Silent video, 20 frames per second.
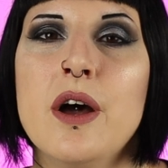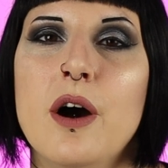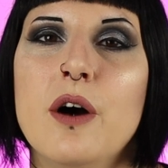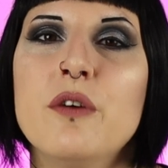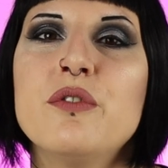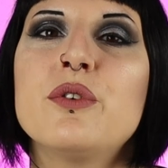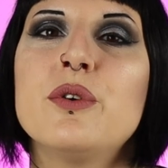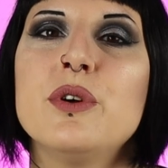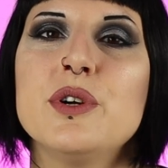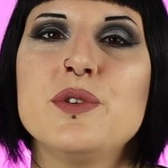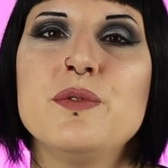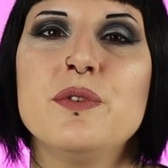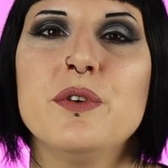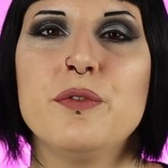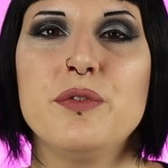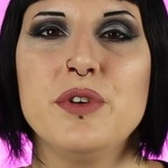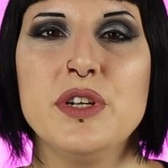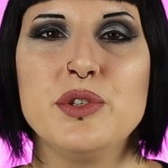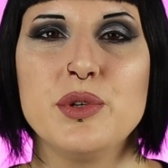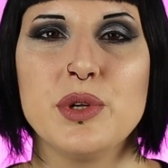Of course,
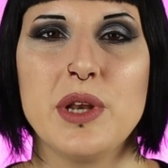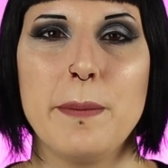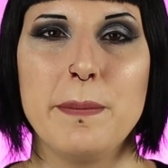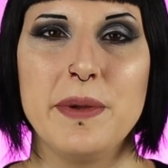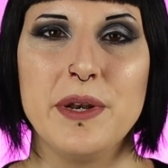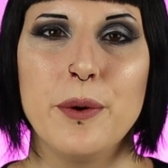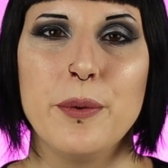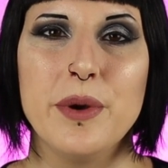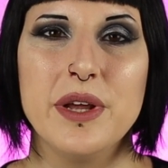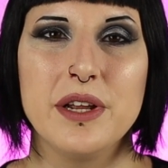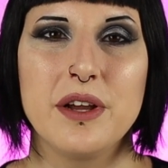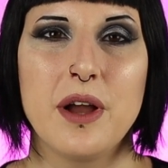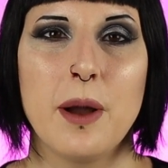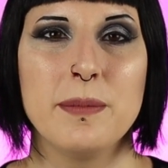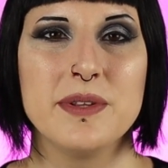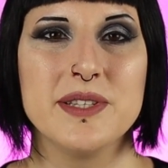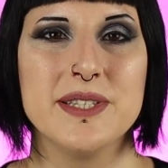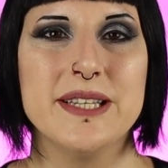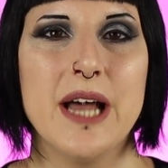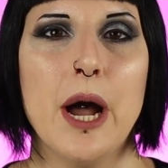feel free to let me know in a
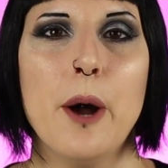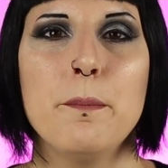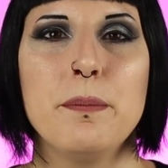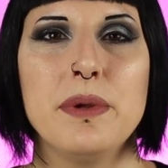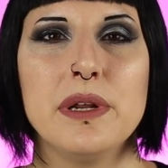comment down